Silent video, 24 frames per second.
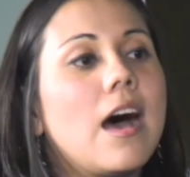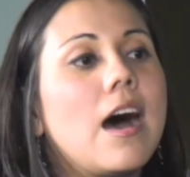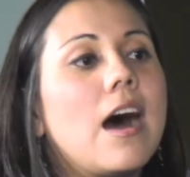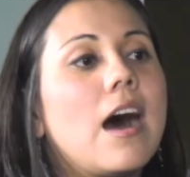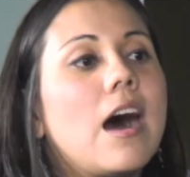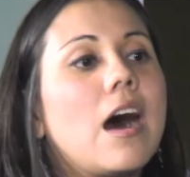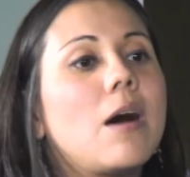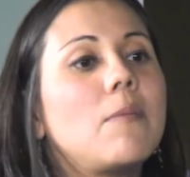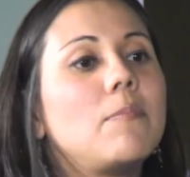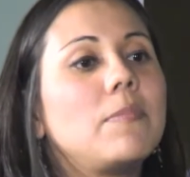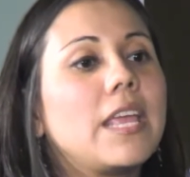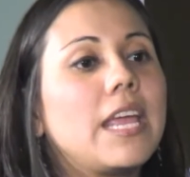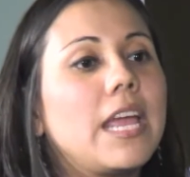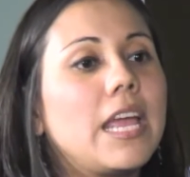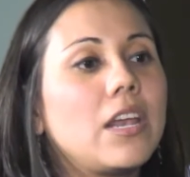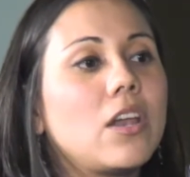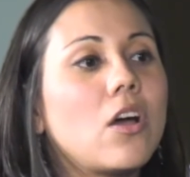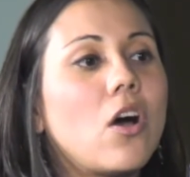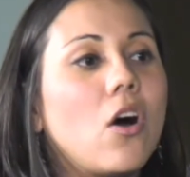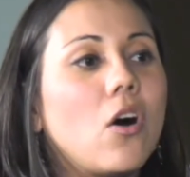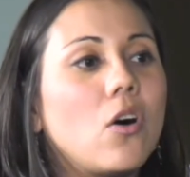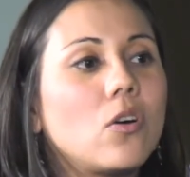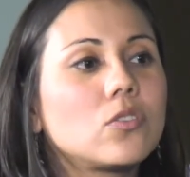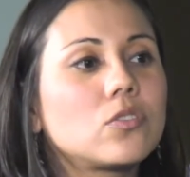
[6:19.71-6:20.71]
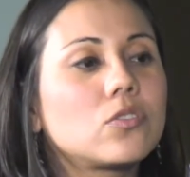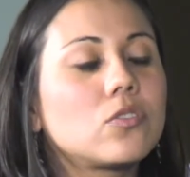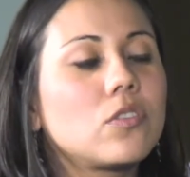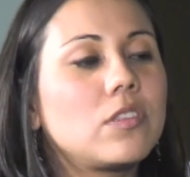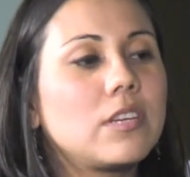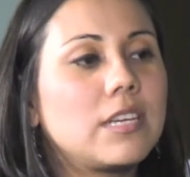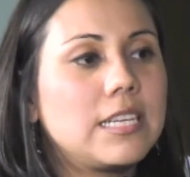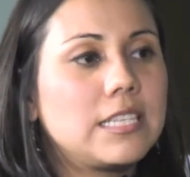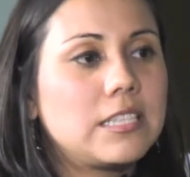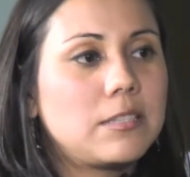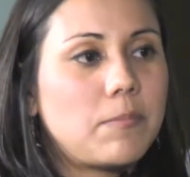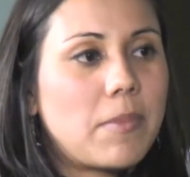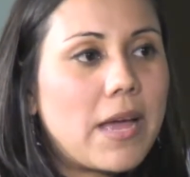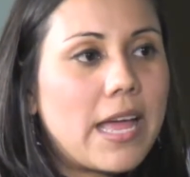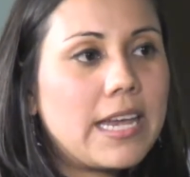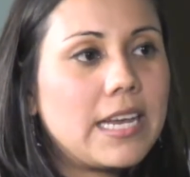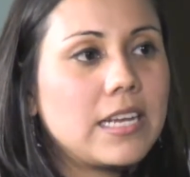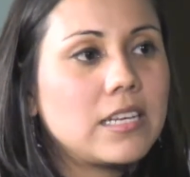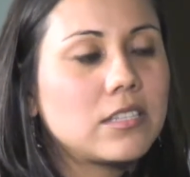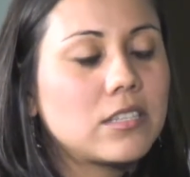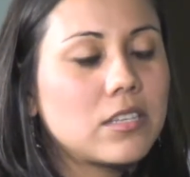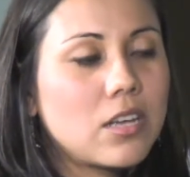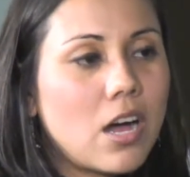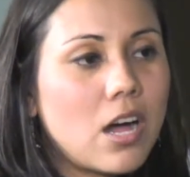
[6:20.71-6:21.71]
and also the
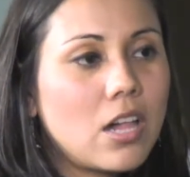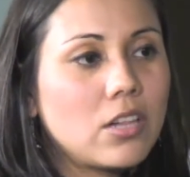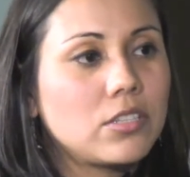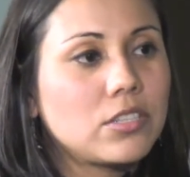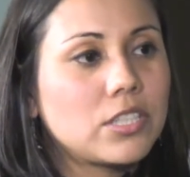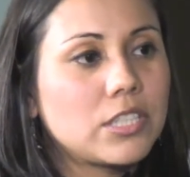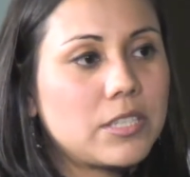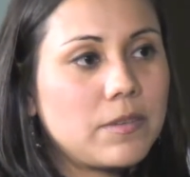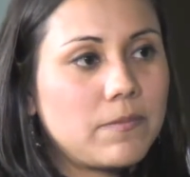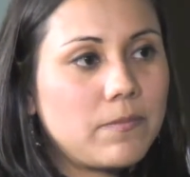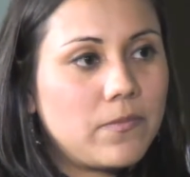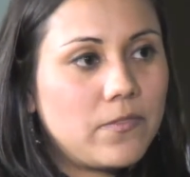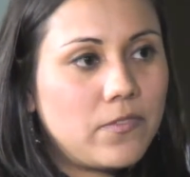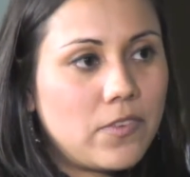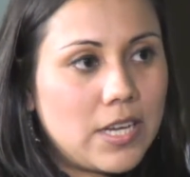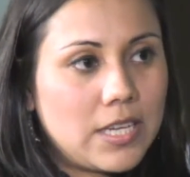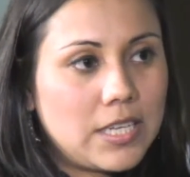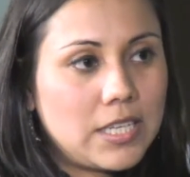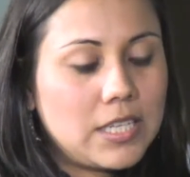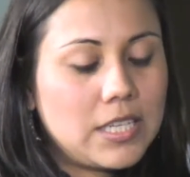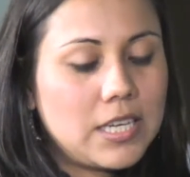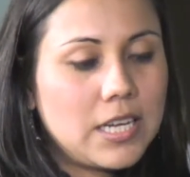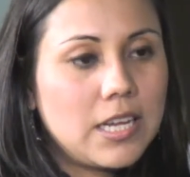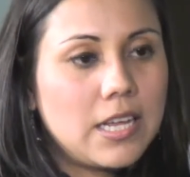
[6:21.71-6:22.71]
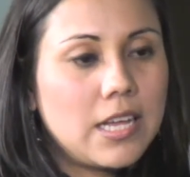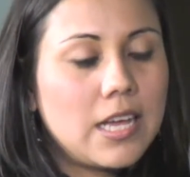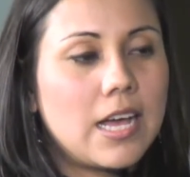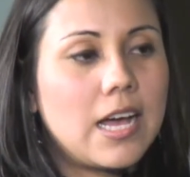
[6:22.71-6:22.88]
Hispanic Scholarship Fund.